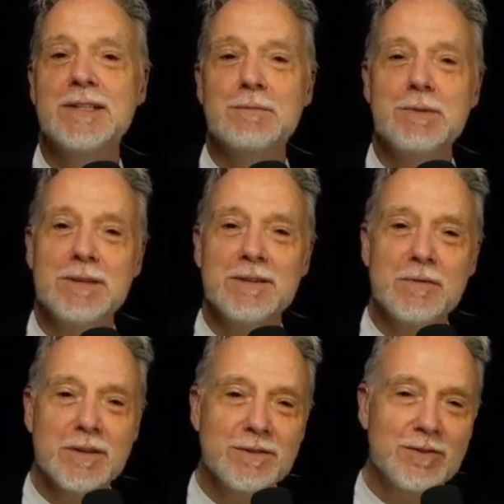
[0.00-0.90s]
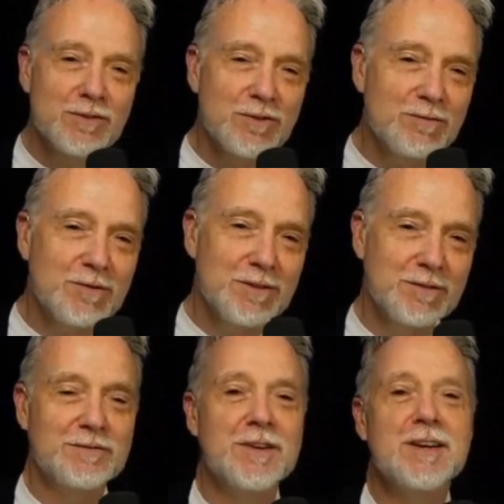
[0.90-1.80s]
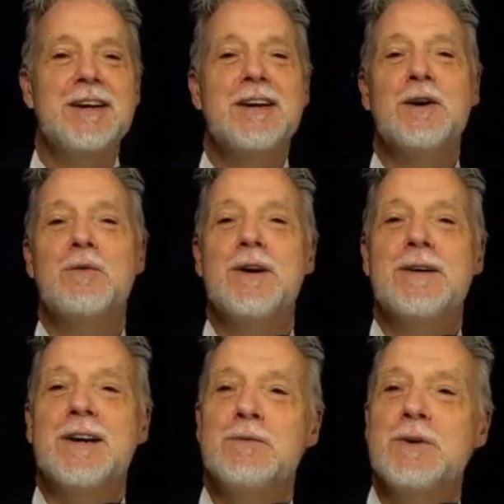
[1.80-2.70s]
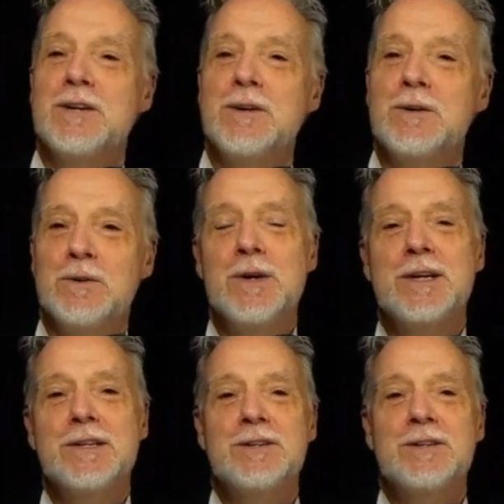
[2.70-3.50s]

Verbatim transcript: Let's be a little more conservative around how we go